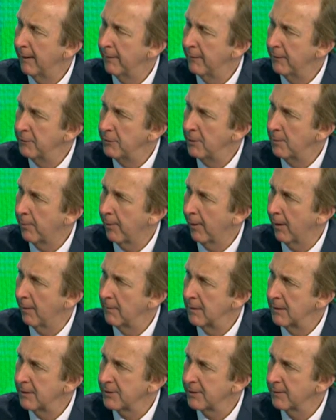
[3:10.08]
the new Prime
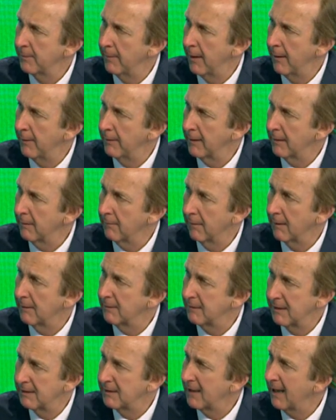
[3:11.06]
Minister Modi, uh,
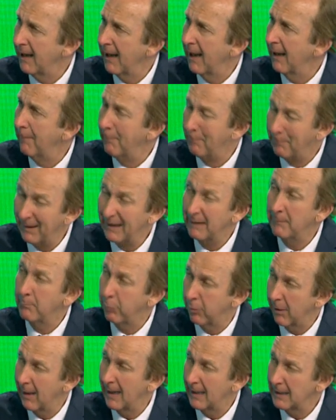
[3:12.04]
is that a big
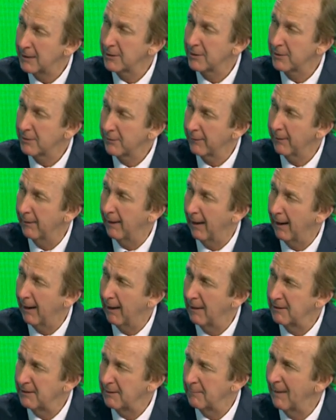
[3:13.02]
plus?
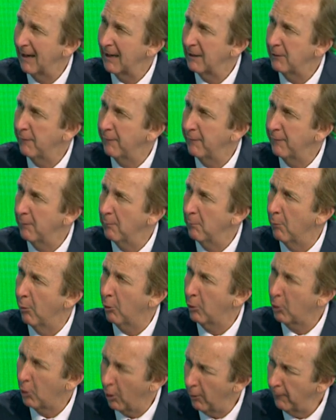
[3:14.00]
Does it make you feel
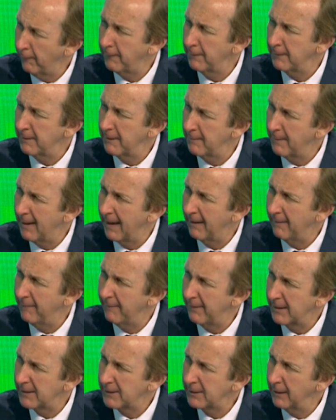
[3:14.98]
more confident about
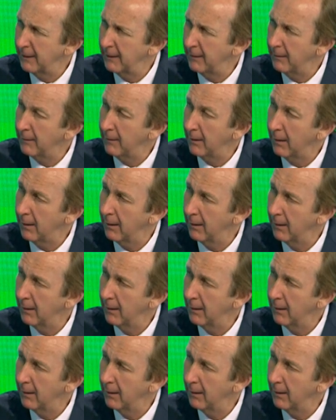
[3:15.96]
investing in India?